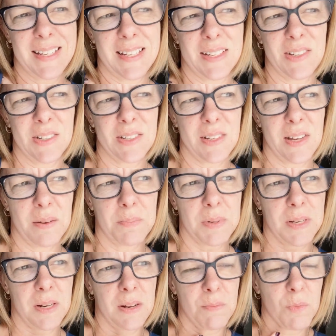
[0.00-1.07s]
it just
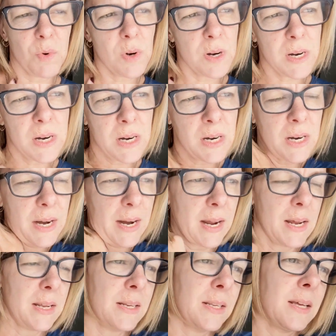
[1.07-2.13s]
kept getting more.
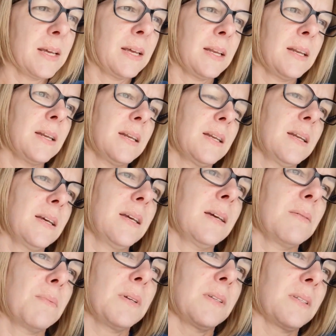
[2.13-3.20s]
And then
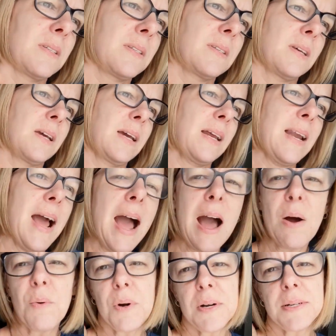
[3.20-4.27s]
it was like an
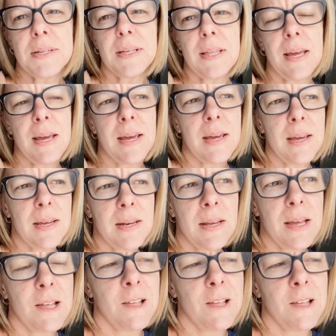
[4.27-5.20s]
hour delayed.